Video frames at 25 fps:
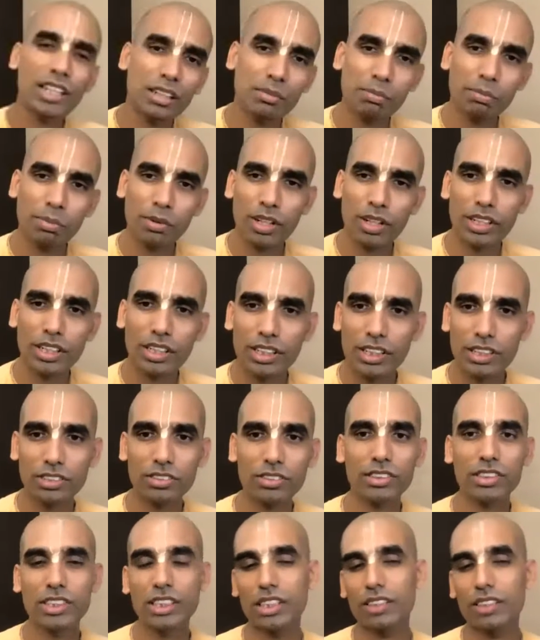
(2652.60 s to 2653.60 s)
important
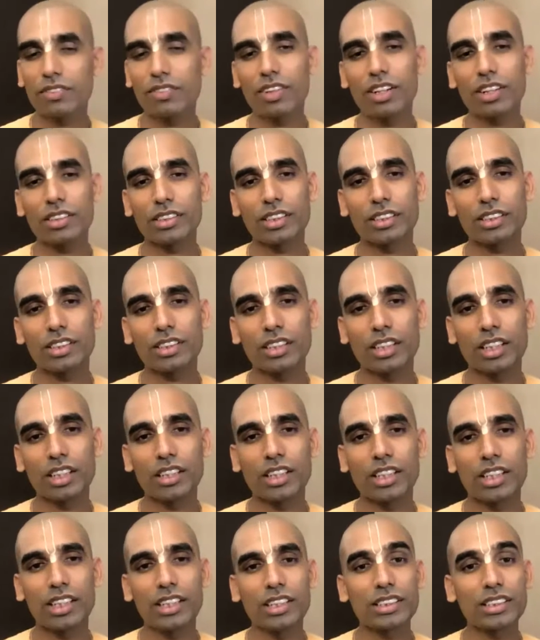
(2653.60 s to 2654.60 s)
associate of Lord Chaitanya,
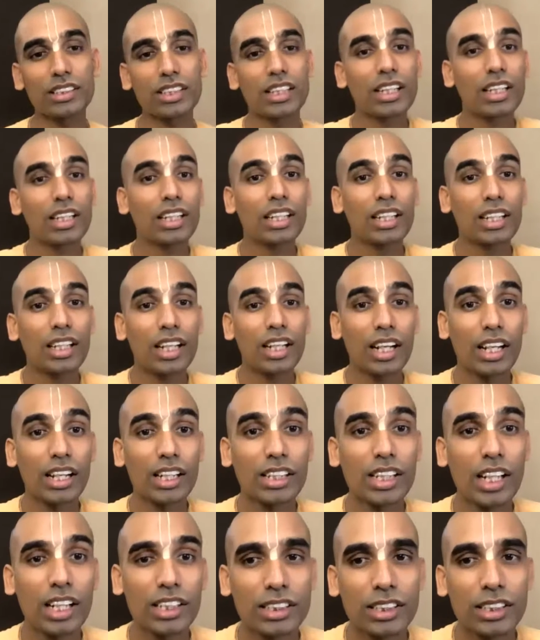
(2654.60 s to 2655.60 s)
that is
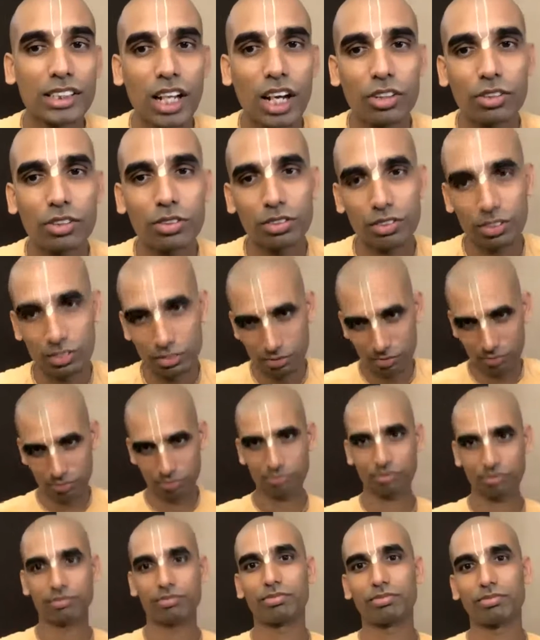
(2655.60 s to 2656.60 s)
Haridas Thakur.
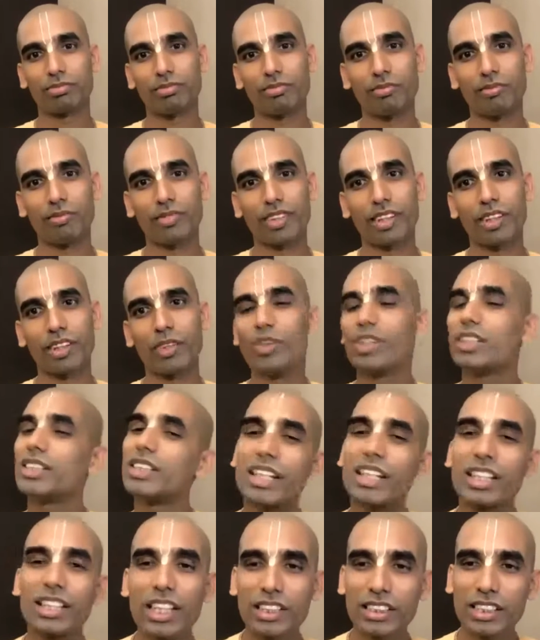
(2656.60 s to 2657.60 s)
Who is
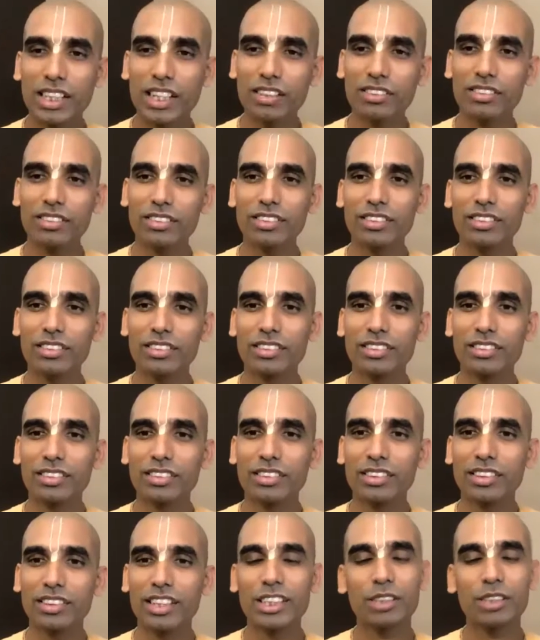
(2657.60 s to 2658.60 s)
Haridas Thakur?
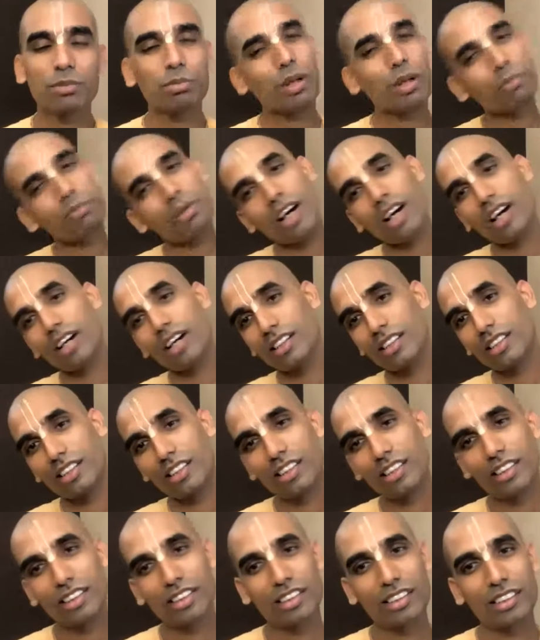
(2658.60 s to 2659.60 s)
Is
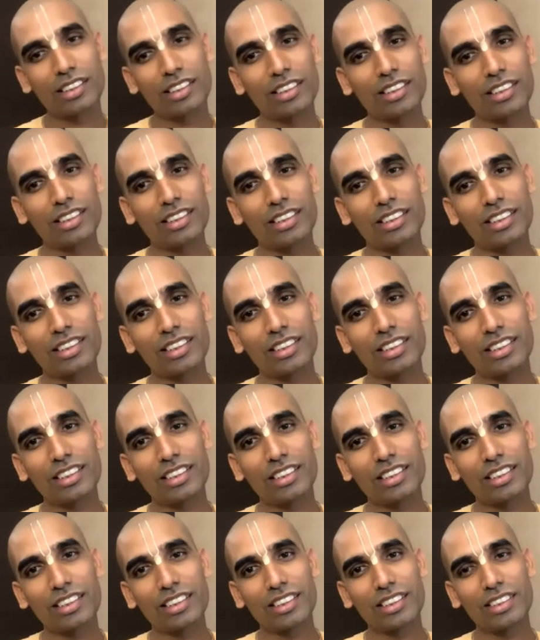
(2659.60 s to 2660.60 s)
Brahma.
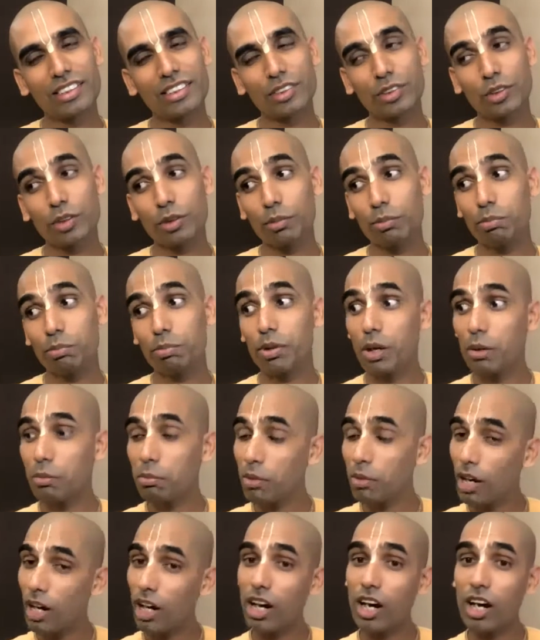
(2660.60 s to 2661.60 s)
So
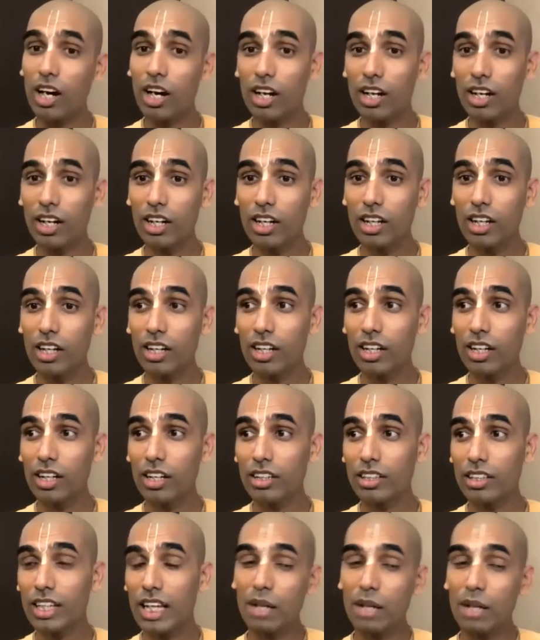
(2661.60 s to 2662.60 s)
Brahma
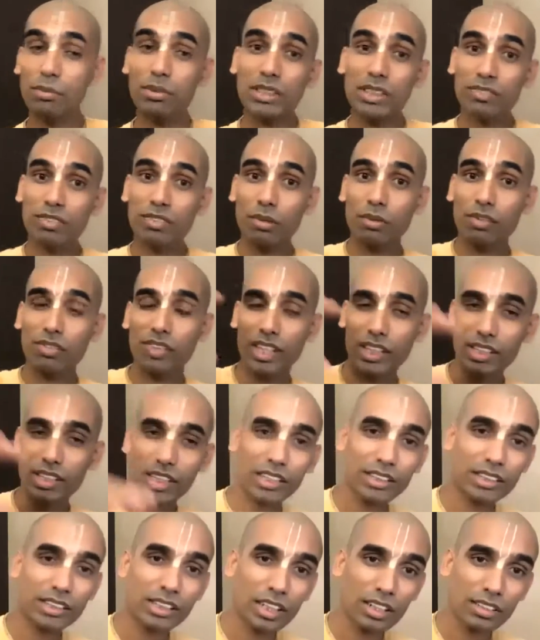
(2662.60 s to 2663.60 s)
came in the form of
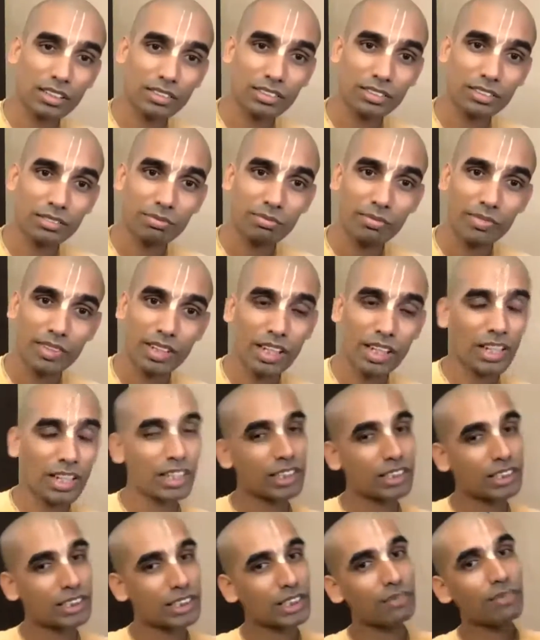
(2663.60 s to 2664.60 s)
Haridas Thakur.
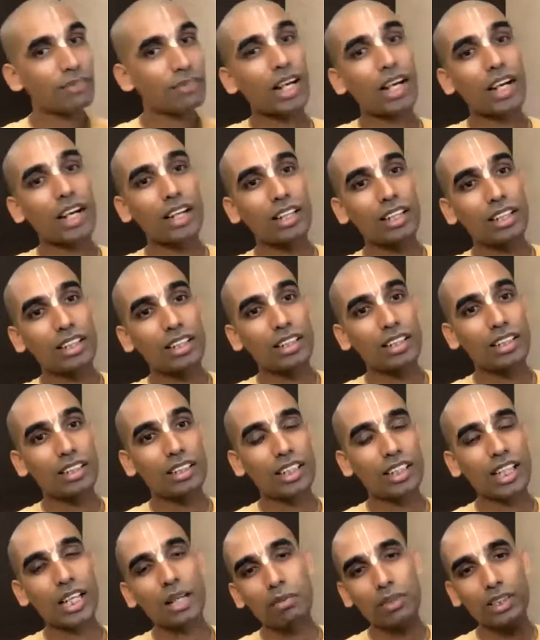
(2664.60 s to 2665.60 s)
Shiva
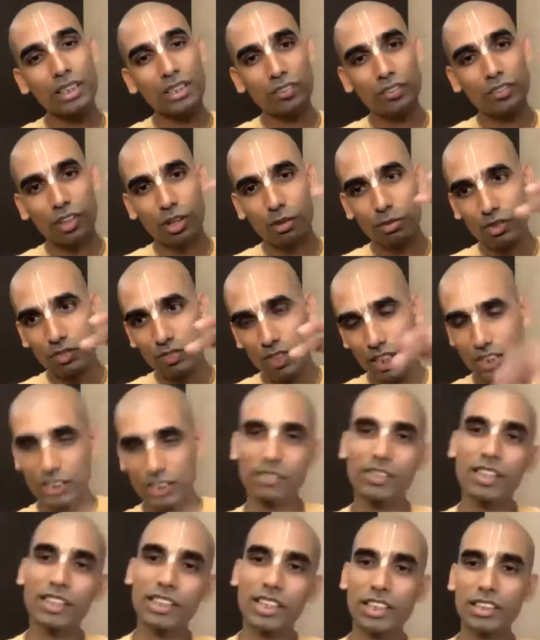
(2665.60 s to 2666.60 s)
came in the form of
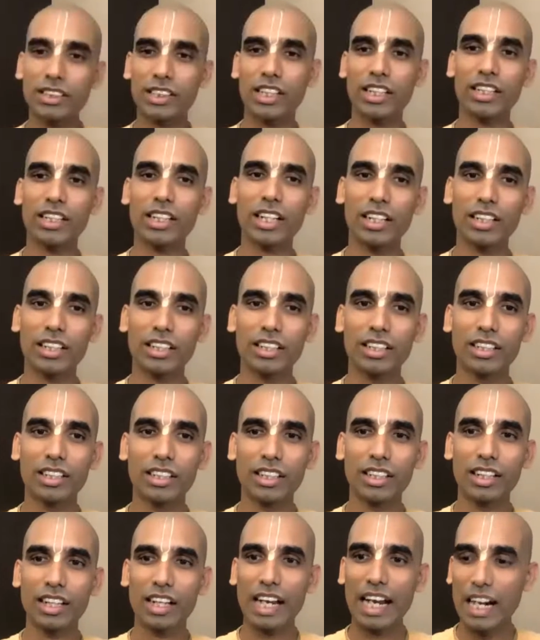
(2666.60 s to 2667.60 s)
Advaitacharya,
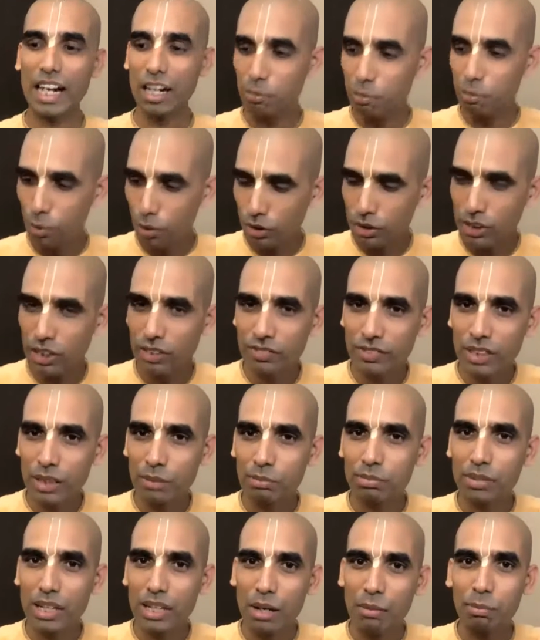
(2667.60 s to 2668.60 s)
and both of them
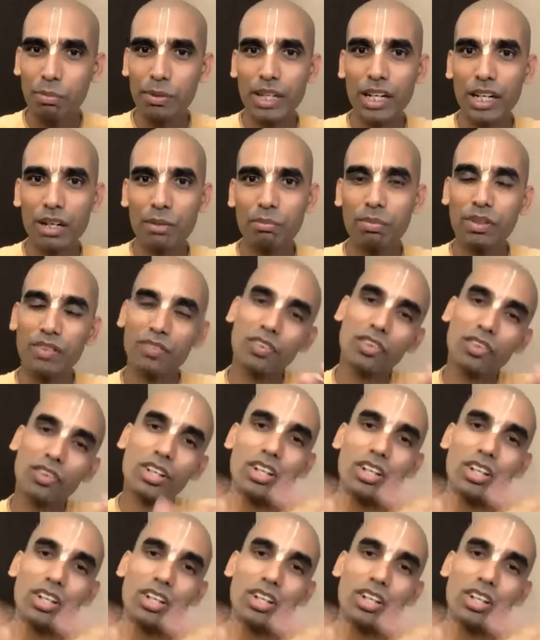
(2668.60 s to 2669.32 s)
appeared before